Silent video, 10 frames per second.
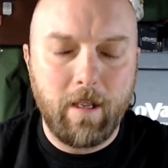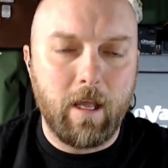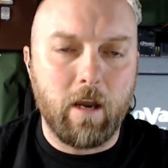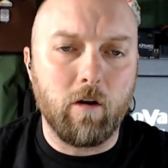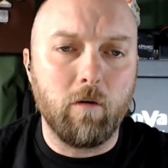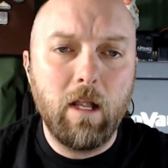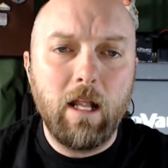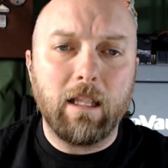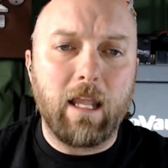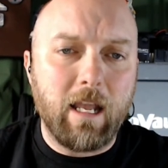I don't know.
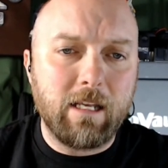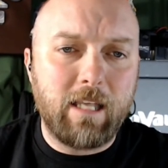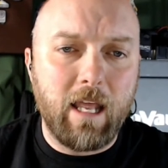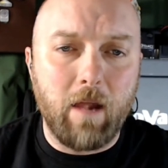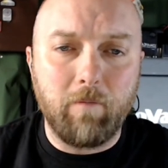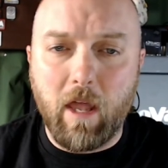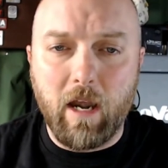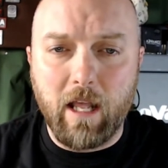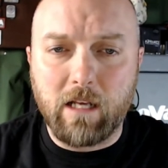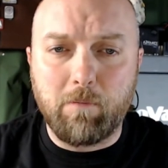Like I said, I'm not
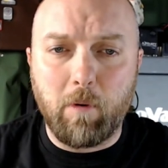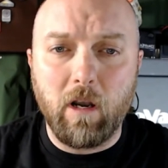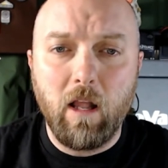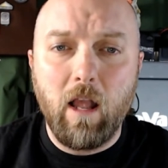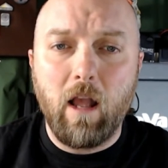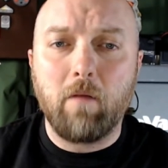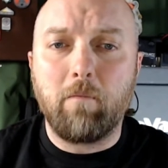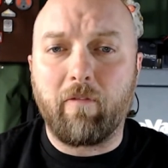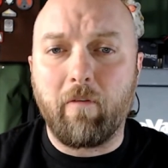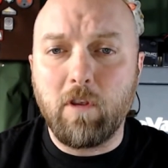an expert.
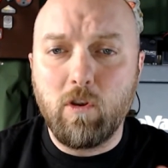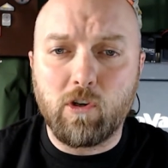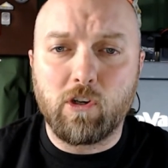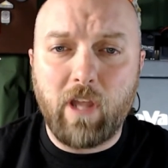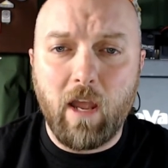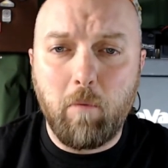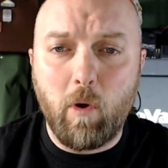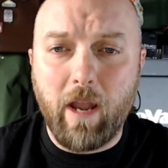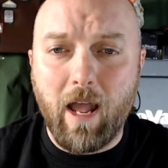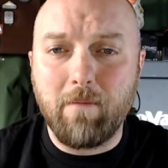But from a user
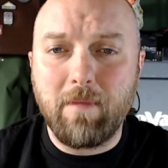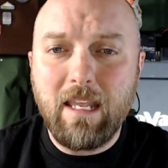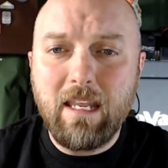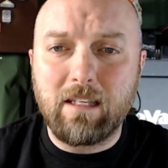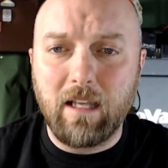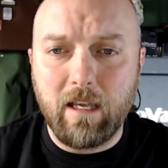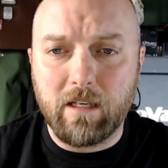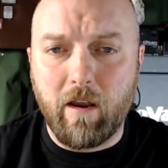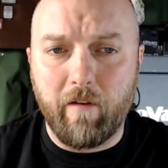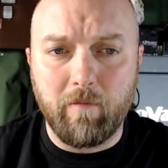standpoint, I am easily
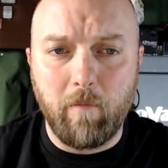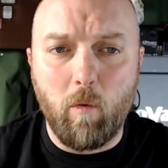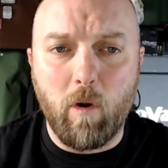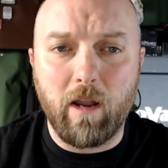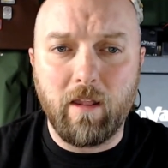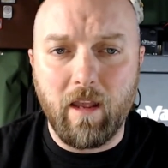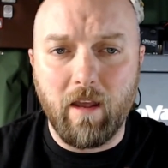as comfortable wearing the